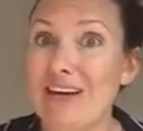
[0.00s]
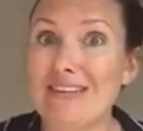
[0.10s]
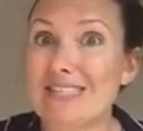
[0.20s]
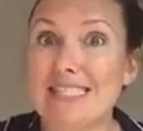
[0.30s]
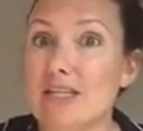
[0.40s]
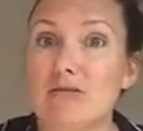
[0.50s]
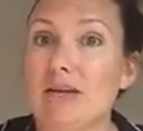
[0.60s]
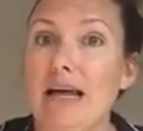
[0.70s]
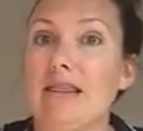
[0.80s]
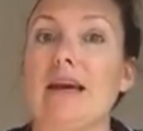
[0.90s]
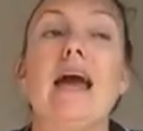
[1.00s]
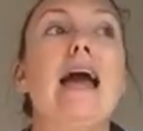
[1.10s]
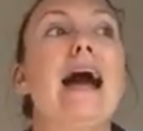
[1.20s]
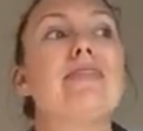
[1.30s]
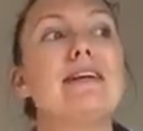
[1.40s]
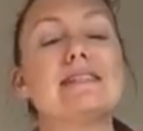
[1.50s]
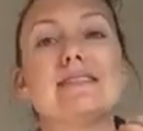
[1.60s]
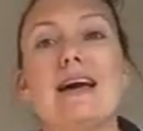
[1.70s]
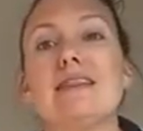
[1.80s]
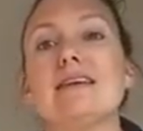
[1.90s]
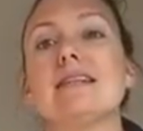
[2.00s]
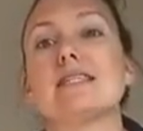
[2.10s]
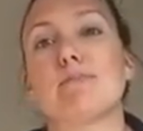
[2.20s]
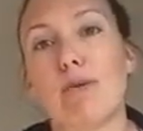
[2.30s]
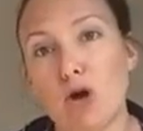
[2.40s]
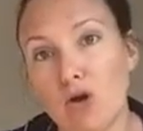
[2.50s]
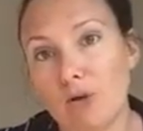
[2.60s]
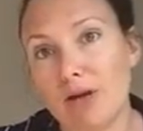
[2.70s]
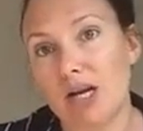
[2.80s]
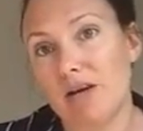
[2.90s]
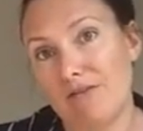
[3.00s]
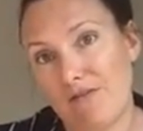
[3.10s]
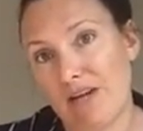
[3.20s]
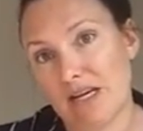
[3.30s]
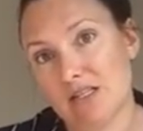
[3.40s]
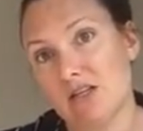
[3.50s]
There's still nothing, and there's nothing that's a permanent fix.